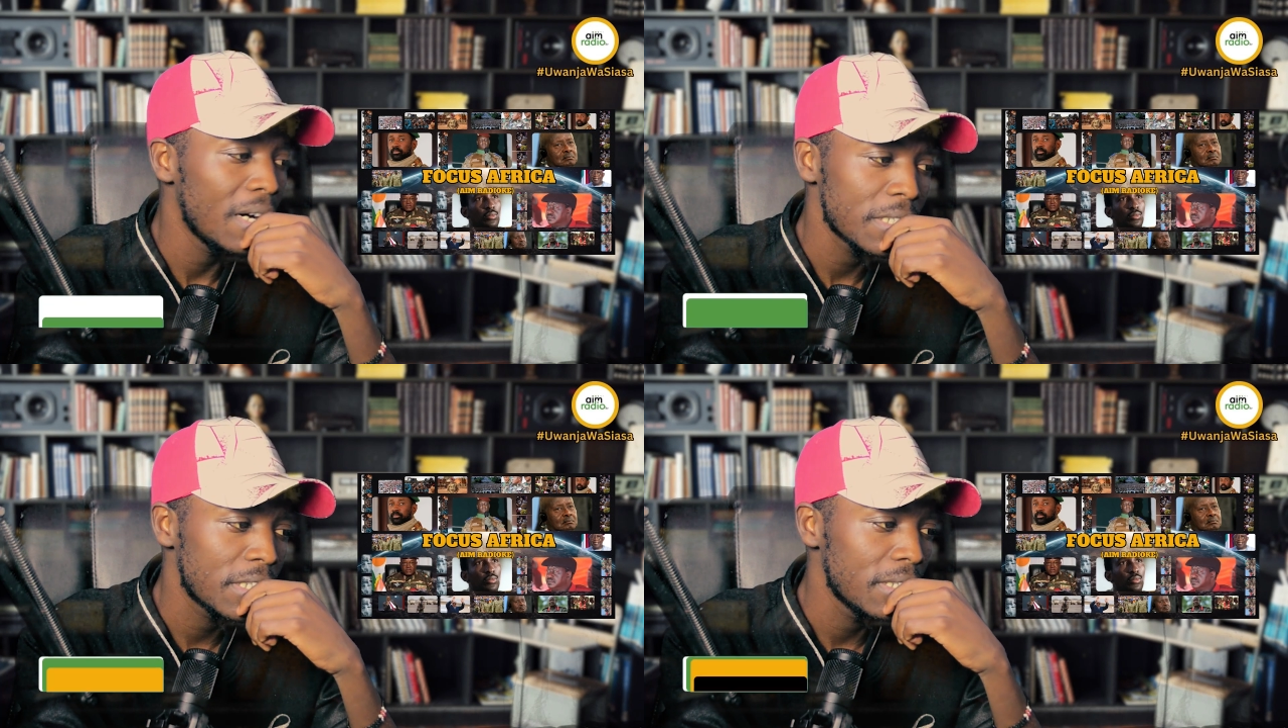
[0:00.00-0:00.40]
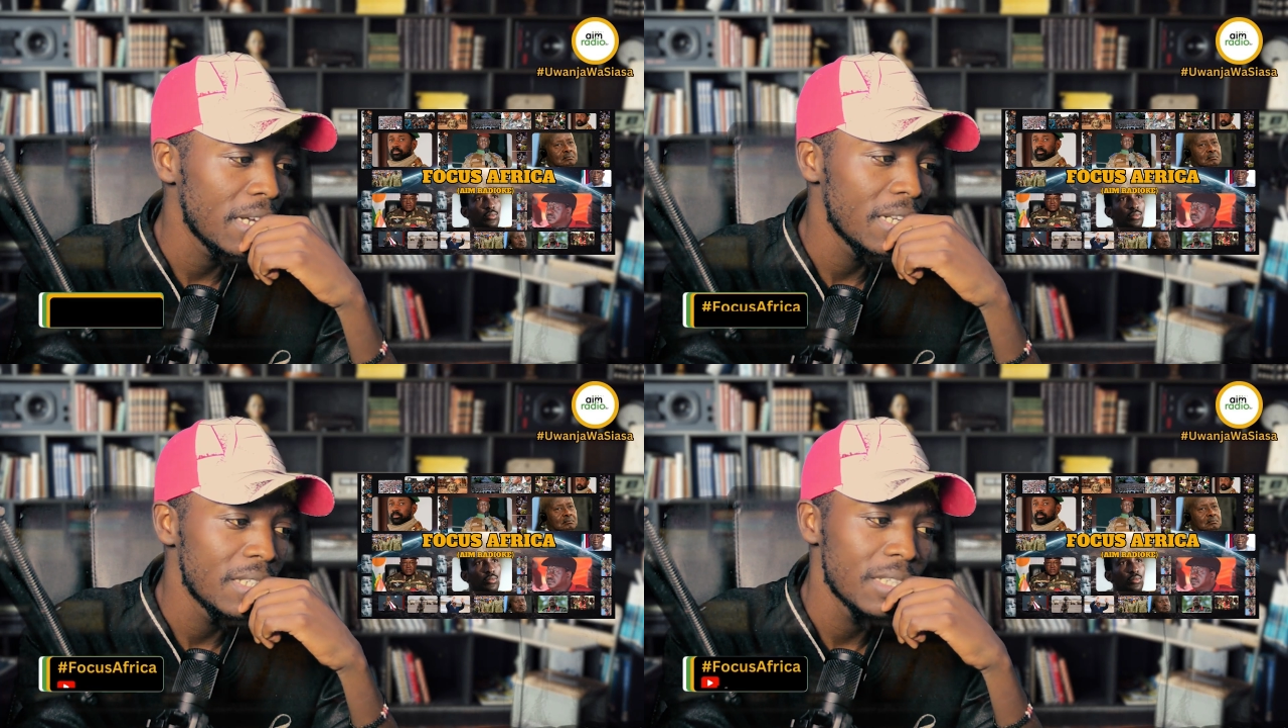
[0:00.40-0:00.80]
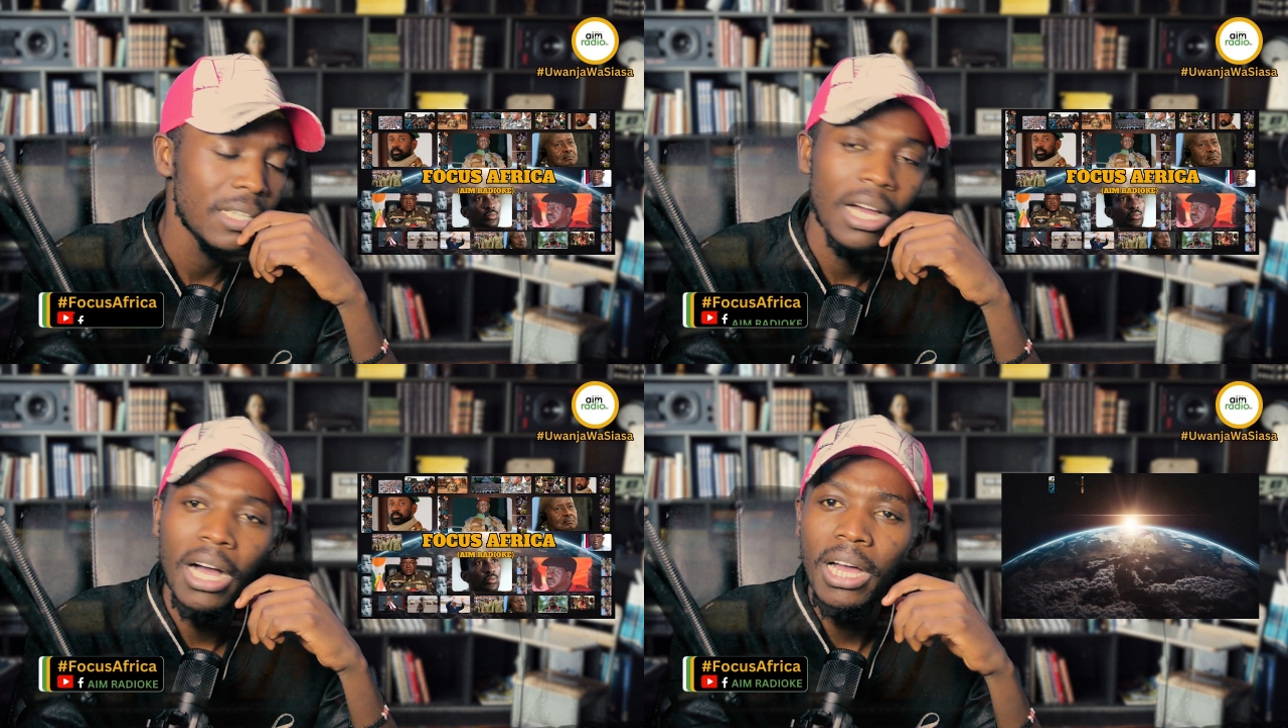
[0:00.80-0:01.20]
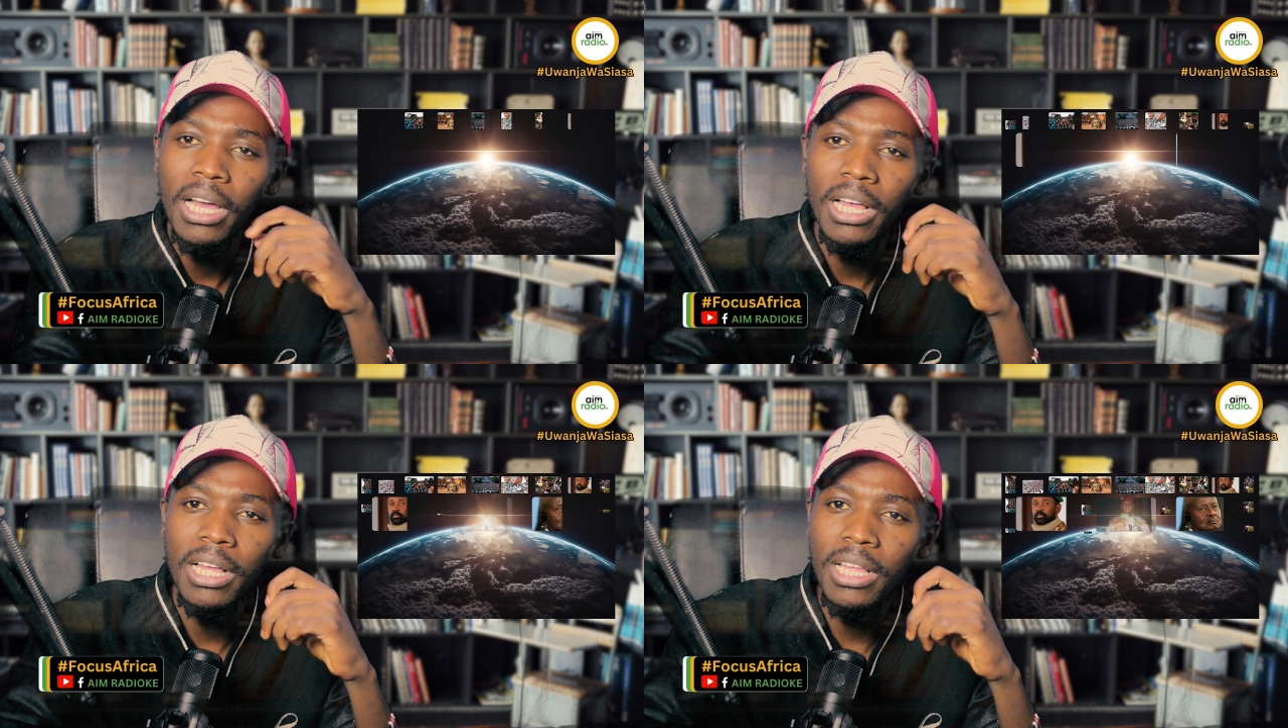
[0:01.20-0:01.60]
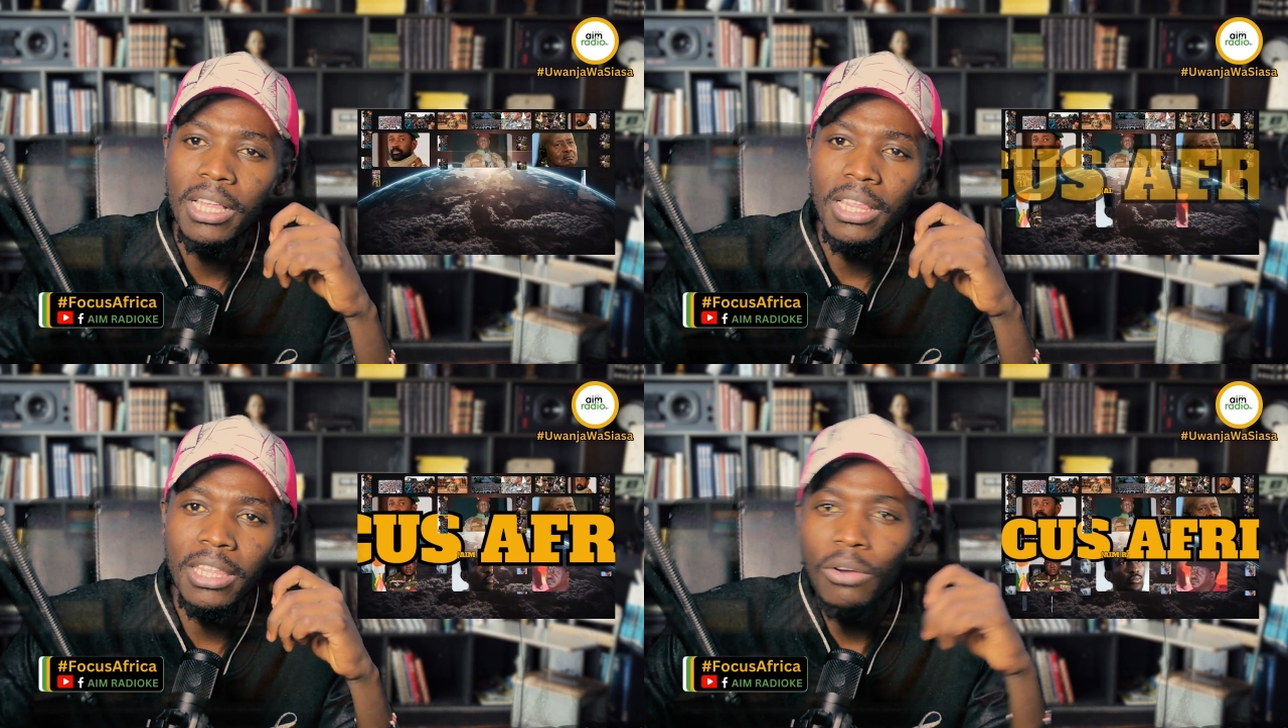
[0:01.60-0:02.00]
us, and
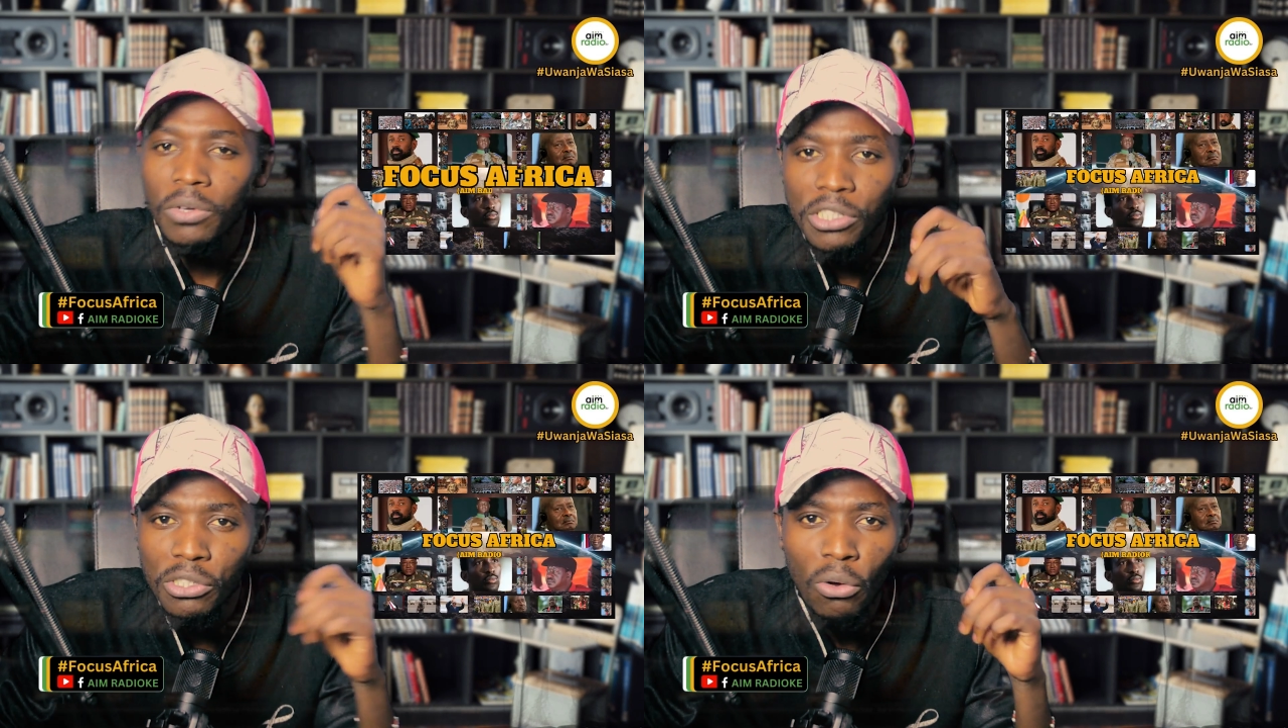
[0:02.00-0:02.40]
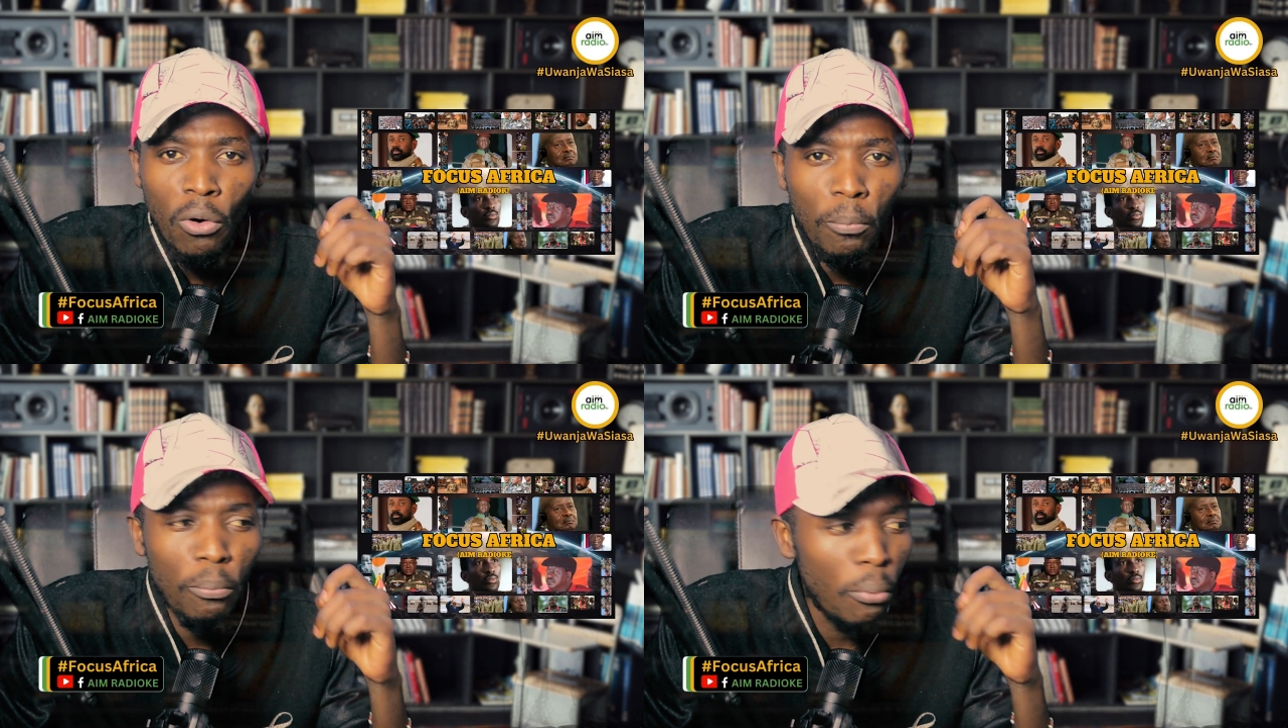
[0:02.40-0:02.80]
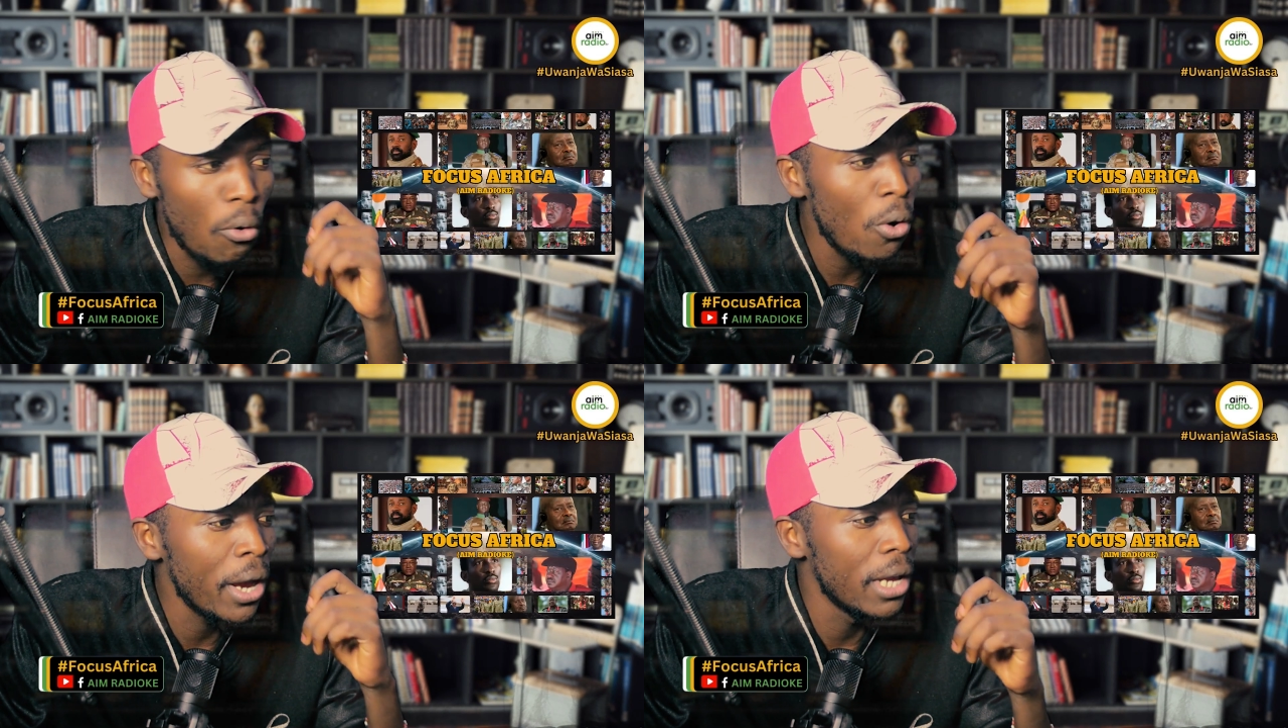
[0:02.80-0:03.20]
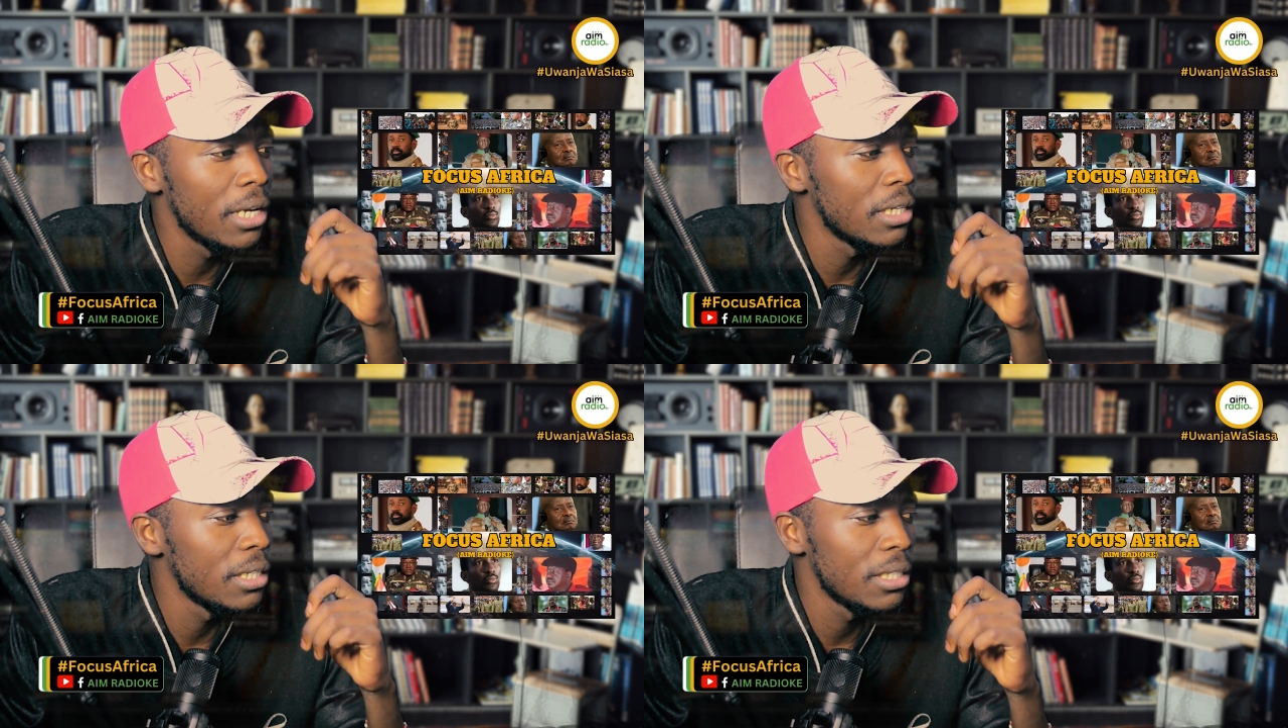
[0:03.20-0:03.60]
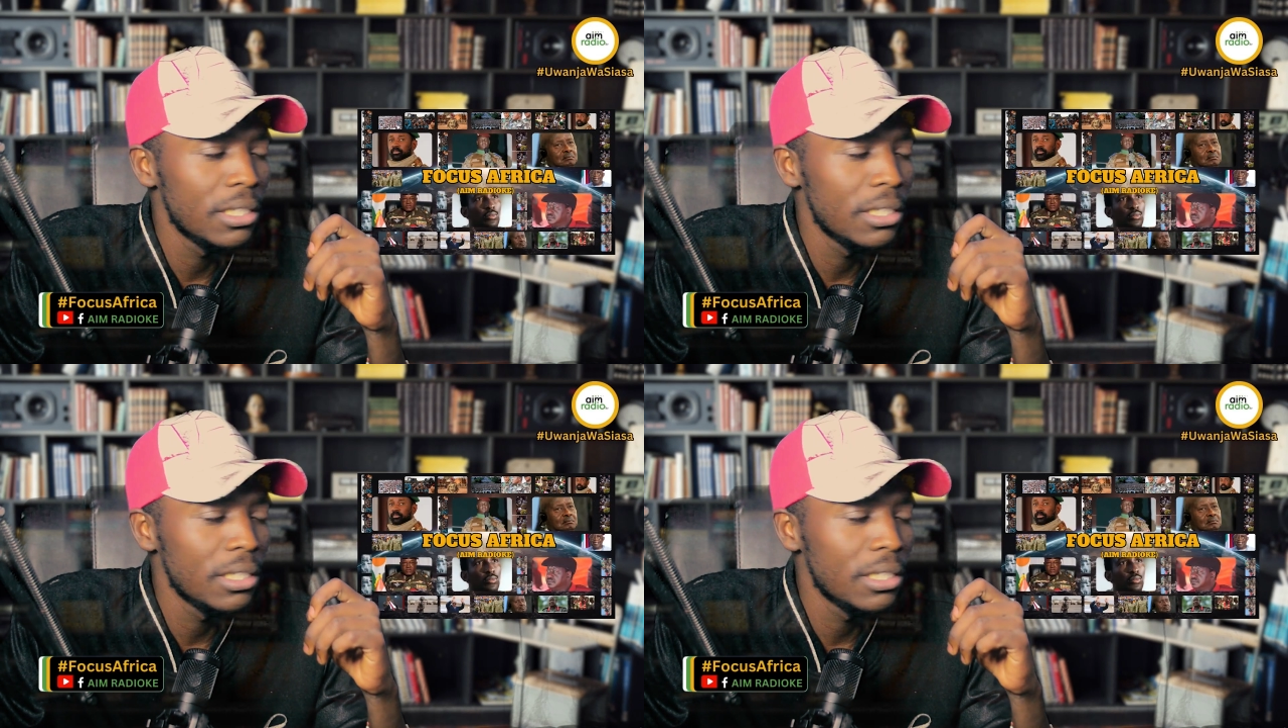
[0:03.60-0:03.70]
there is no point